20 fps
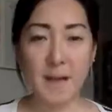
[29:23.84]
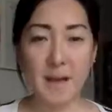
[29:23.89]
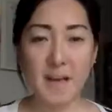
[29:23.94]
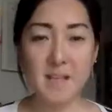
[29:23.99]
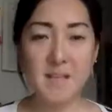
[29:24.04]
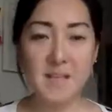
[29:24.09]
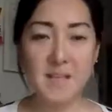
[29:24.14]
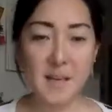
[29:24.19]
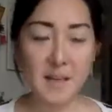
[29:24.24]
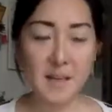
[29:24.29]
that
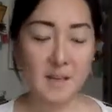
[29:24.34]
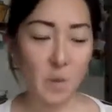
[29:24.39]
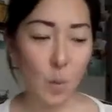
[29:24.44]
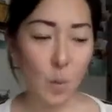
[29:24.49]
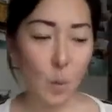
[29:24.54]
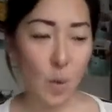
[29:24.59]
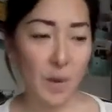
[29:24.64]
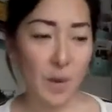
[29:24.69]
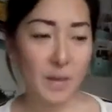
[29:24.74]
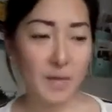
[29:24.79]
is like the
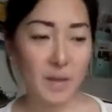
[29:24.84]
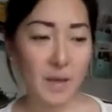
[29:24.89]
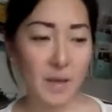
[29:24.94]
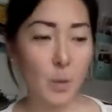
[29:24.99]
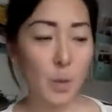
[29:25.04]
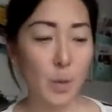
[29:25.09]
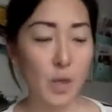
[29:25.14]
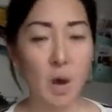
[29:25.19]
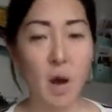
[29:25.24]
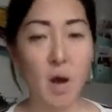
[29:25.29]
one
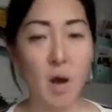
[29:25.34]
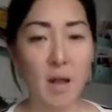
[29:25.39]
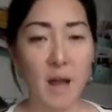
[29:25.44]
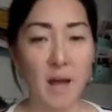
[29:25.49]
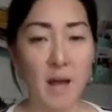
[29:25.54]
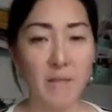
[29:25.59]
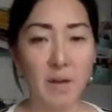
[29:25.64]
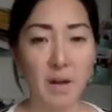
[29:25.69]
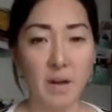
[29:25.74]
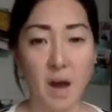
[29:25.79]
thing we all
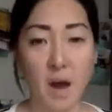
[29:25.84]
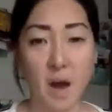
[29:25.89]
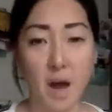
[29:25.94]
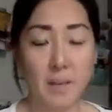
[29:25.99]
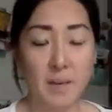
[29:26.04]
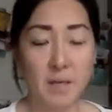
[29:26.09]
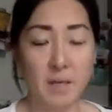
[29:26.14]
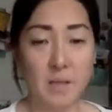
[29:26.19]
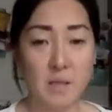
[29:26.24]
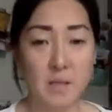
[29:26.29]
have in
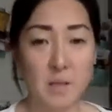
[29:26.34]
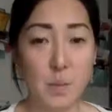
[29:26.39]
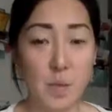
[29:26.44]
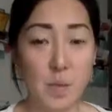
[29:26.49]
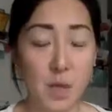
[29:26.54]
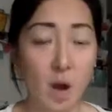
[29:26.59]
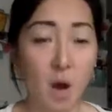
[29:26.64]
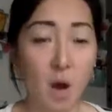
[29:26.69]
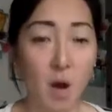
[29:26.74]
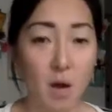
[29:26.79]
common, is
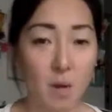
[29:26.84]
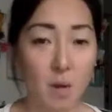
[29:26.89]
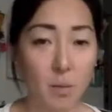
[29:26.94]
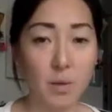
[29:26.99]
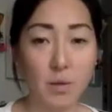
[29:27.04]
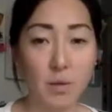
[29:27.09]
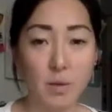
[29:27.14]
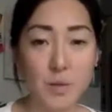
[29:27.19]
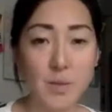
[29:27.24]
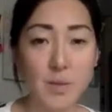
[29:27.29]
we all
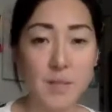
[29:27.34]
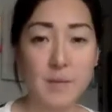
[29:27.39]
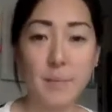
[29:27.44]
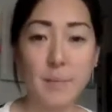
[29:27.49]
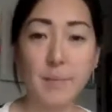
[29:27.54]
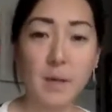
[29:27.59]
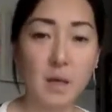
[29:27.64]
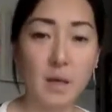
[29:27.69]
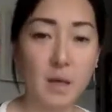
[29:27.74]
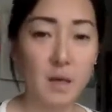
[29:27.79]
will lose
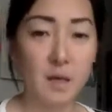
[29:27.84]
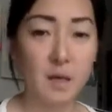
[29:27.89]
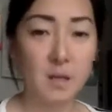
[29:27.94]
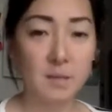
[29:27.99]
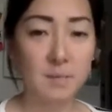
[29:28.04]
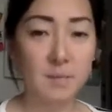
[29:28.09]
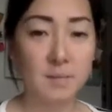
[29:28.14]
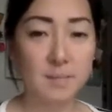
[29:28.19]
somebody.